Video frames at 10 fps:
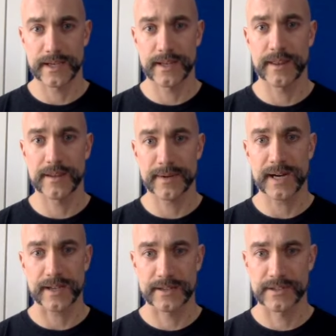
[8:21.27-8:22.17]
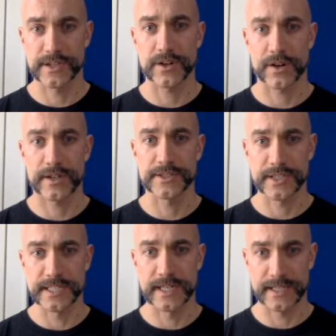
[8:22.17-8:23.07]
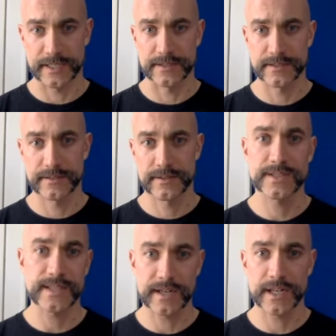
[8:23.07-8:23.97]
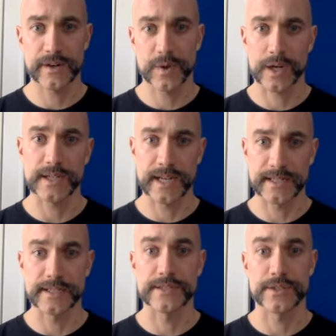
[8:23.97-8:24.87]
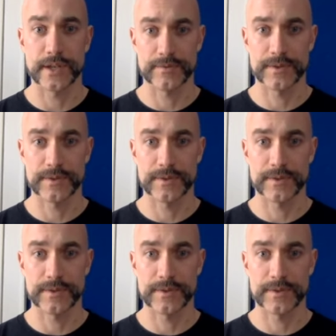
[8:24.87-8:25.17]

in the bodies that cause these ideas, while secondary quality ideas don't.